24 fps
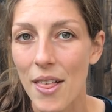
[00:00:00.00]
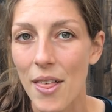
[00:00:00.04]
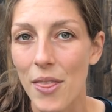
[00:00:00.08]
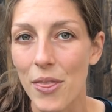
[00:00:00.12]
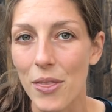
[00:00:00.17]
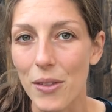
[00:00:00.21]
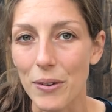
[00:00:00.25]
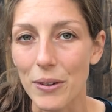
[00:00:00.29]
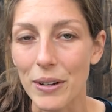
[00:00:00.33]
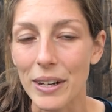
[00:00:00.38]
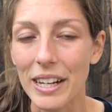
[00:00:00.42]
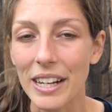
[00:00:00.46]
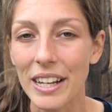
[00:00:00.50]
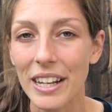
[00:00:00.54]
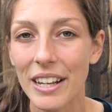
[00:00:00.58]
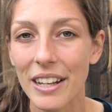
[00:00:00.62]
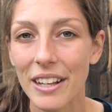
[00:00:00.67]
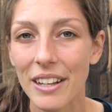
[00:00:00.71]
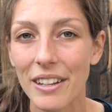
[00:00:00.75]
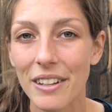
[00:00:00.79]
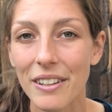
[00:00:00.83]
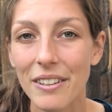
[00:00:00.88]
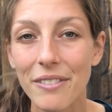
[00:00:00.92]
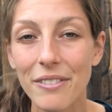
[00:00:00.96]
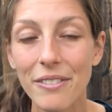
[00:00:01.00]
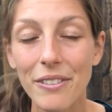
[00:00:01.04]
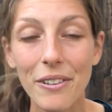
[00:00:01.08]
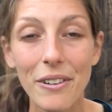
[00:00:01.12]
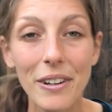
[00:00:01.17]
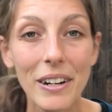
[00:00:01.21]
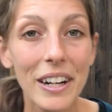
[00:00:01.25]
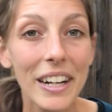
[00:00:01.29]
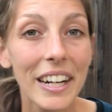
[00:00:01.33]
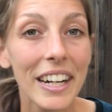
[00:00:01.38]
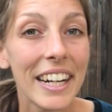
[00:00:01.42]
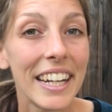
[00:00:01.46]
3,
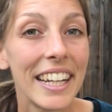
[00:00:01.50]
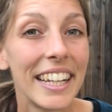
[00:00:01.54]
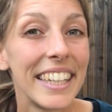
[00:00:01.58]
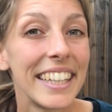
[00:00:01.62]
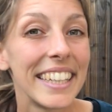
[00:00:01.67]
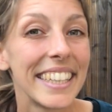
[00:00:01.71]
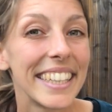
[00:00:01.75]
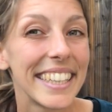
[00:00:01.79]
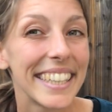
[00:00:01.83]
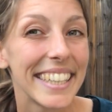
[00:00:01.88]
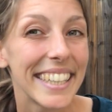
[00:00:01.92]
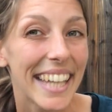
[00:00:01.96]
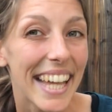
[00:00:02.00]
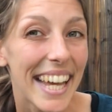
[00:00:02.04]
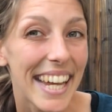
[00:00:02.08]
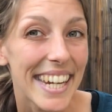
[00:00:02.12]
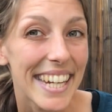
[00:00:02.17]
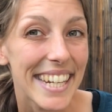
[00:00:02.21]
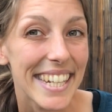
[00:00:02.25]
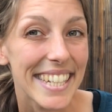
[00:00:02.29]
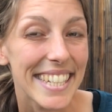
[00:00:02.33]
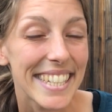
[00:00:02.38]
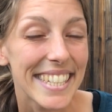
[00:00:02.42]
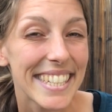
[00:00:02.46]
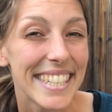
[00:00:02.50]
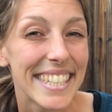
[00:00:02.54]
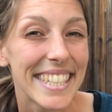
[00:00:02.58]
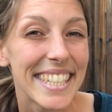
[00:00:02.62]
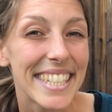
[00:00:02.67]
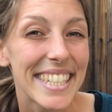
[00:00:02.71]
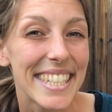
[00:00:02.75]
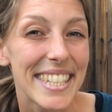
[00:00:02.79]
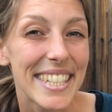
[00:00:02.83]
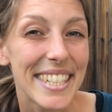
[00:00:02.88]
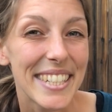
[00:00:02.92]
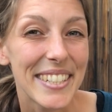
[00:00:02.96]
4. Light,
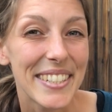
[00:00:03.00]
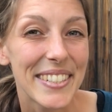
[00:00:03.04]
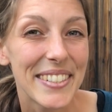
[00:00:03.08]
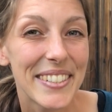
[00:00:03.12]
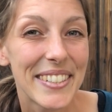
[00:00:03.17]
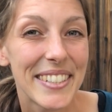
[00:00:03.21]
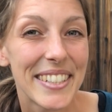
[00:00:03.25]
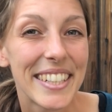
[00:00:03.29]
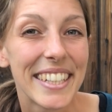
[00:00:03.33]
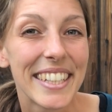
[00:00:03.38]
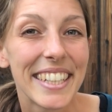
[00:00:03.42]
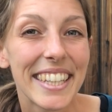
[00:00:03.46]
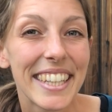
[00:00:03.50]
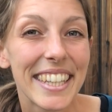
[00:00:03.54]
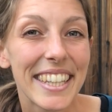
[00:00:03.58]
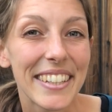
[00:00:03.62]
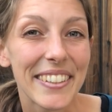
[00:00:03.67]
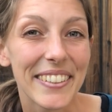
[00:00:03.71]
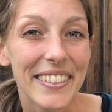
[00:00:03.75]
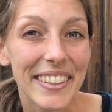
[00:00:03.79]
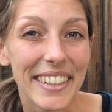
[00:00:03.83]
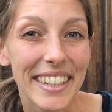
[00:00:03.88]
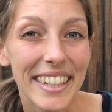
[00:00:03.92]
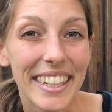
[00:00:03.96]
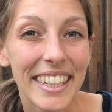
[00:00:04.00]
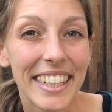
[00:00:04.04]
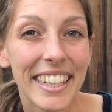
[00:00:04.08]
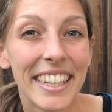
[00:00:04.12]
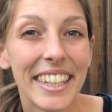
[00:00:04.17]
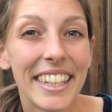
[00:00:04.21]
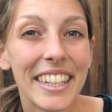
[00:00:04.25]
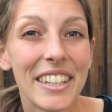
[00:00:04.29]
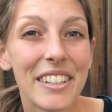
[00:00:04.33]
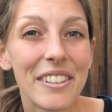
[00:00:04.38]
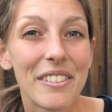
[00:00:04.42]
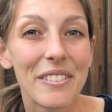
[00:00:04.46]
2, 3,
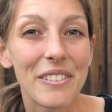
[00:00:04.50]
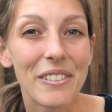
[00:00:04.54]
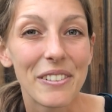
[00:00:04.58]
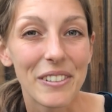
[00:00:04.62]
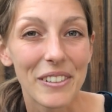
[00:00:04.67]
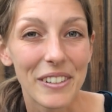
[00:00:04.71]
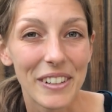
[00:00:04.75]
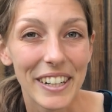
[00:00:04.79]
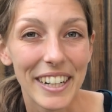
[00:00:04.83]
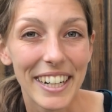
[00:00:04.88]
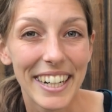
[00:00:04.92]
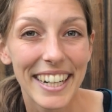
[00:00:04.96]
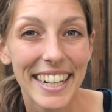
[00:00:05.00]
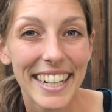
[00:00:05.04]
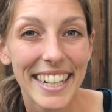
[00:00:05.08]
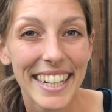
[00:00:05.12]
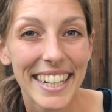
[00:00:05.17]
4.